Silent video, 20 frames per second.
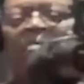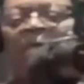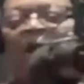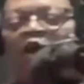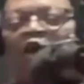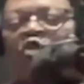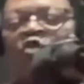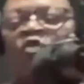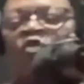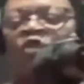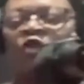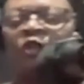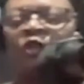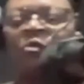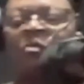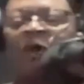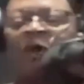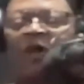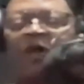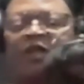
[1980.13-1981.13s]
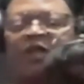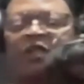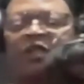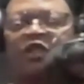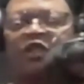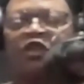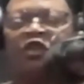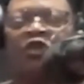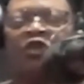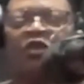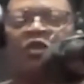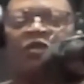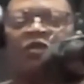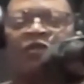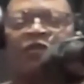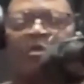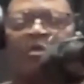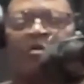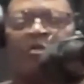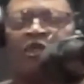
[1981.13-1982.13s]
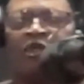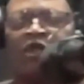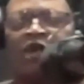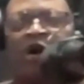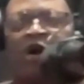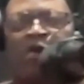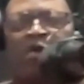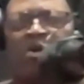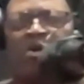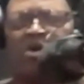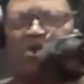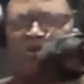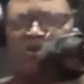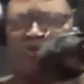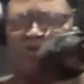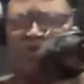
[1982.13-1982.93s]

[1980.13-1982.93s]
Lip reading: my own spady, not from town.